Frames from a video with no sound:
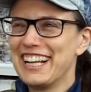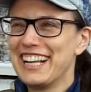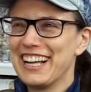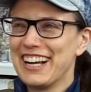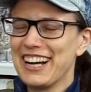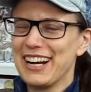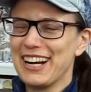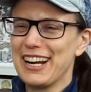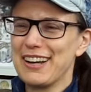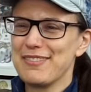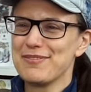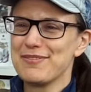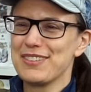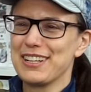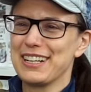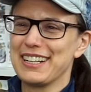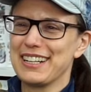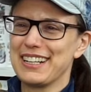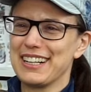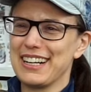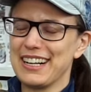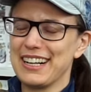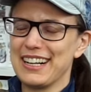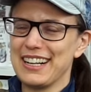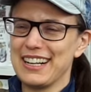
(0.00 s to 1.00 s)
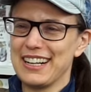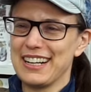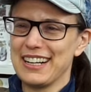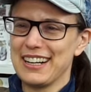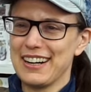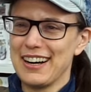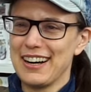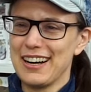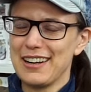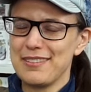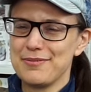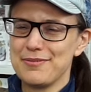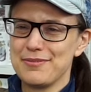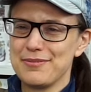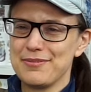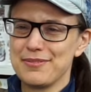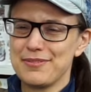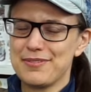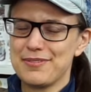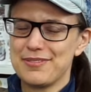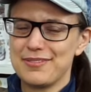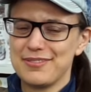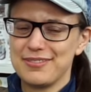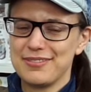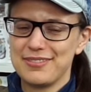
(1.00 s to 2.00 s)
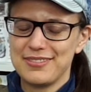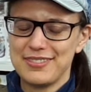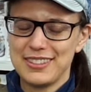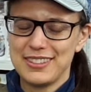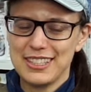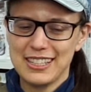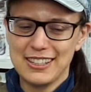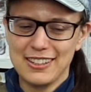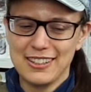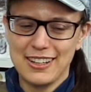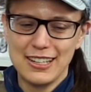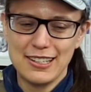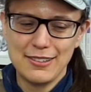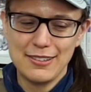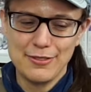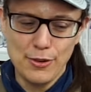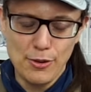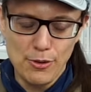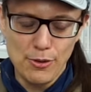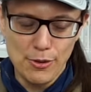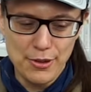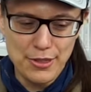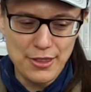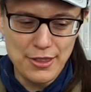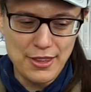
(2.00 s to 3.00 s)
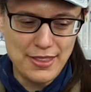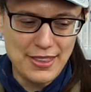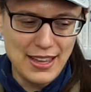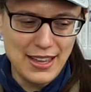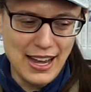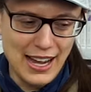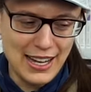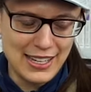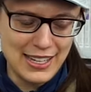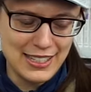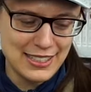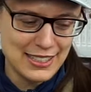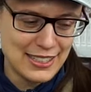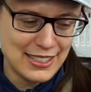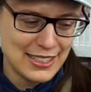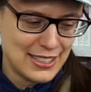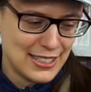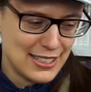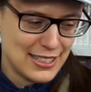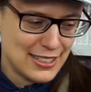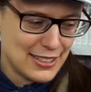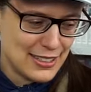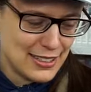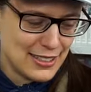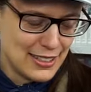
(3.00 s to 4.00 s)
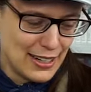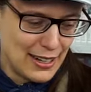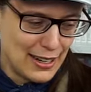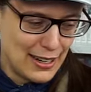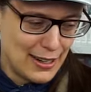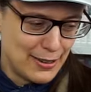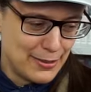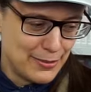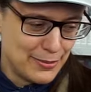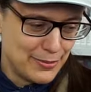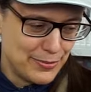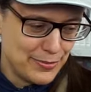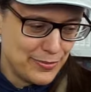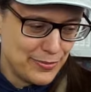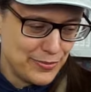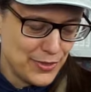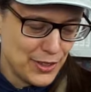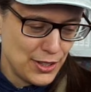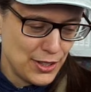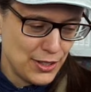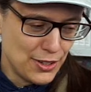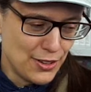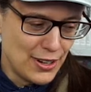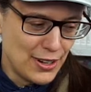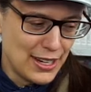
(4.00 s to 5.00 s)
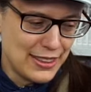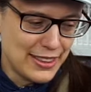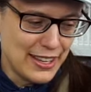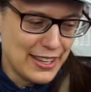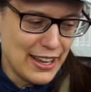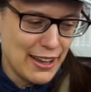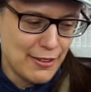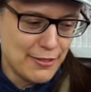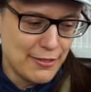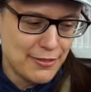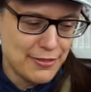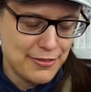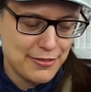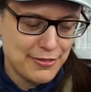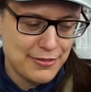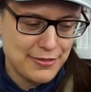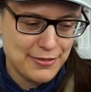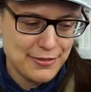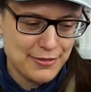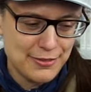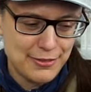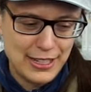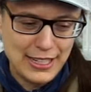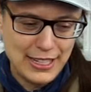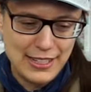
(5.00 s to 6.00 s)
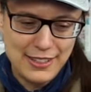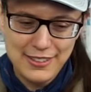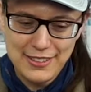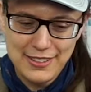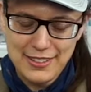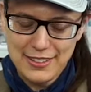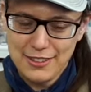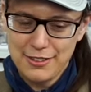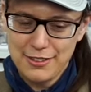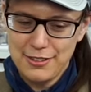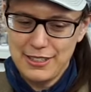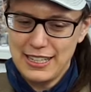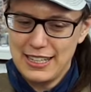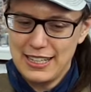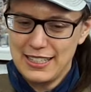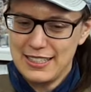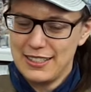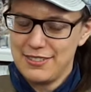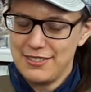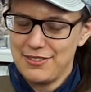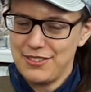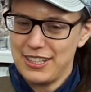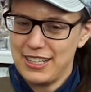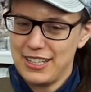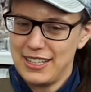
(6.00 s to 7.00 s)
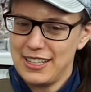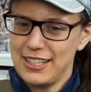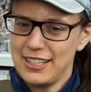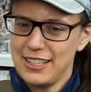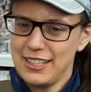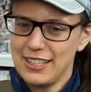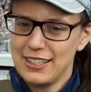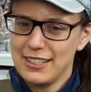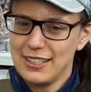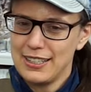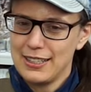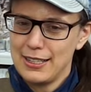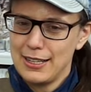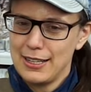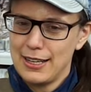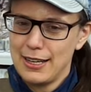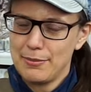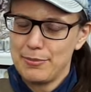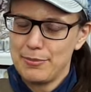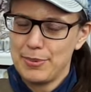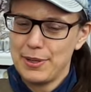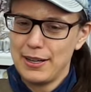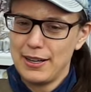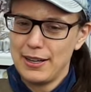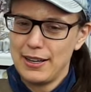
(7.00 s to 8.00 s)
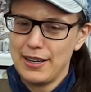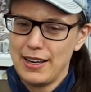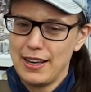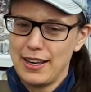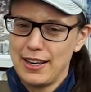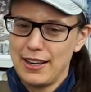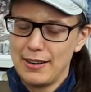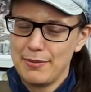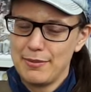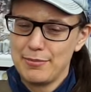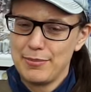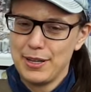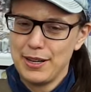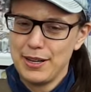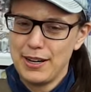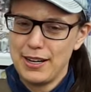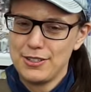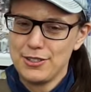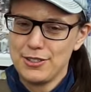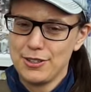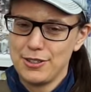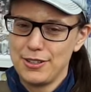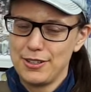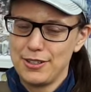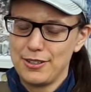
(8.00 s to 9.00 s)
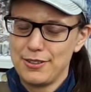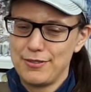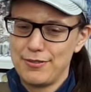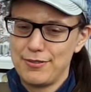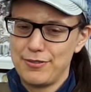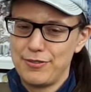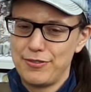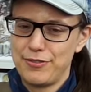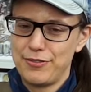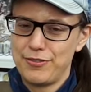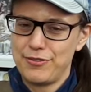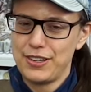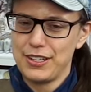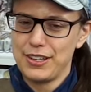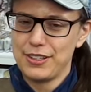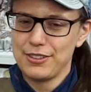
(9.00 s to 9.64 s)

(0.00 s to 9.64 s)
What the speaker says: I'm the kind of author that, you know, I love readers' creativity, but I don't feel